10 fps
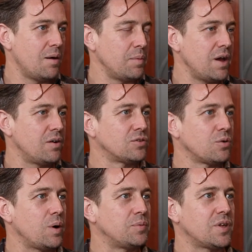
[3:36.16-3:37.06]
areas of the
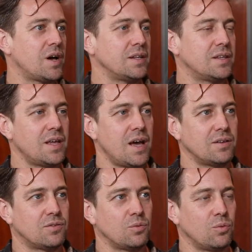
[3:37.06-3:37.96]
website
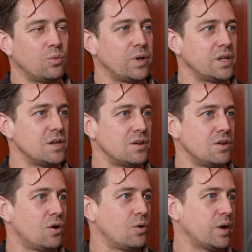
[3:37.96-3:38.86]
that we
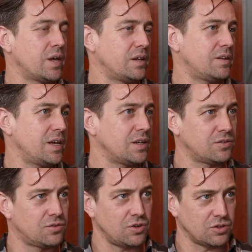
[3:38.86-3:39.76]
know can take
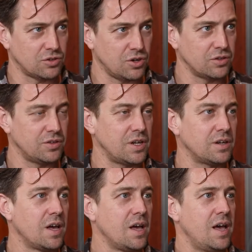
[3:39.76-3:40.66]
structured content.
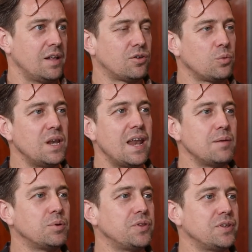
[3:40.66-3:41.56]
And so we
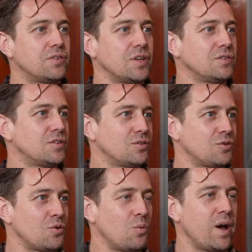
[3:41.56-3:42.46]
labeled these things in a
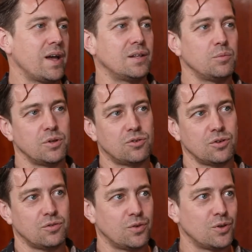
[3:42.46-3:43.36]
certain way, and then we
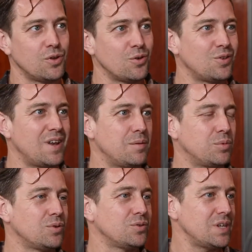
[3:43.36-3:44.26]
transferred those
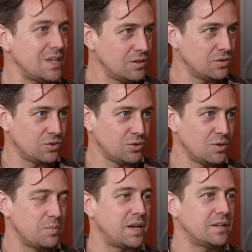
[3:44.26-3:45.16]
labels into
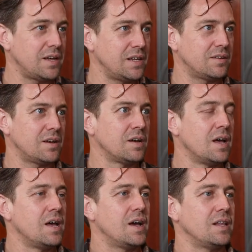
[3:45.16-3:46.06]
the metadata.
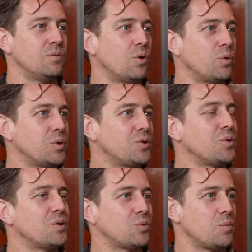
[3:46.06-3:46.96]
And then what we were
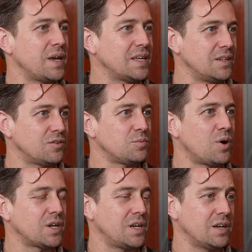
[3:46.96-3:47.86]
doing is we were making these
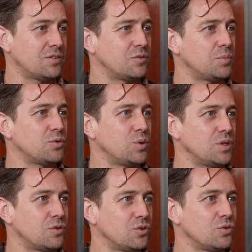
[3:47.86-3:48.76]
smart connections between
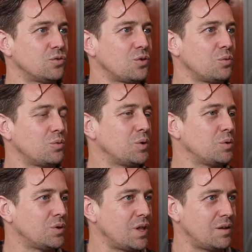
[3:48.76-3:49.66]
the two. So we
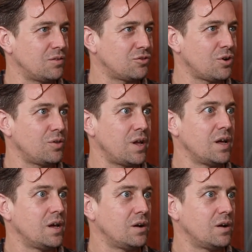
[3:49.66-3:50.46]
would then show that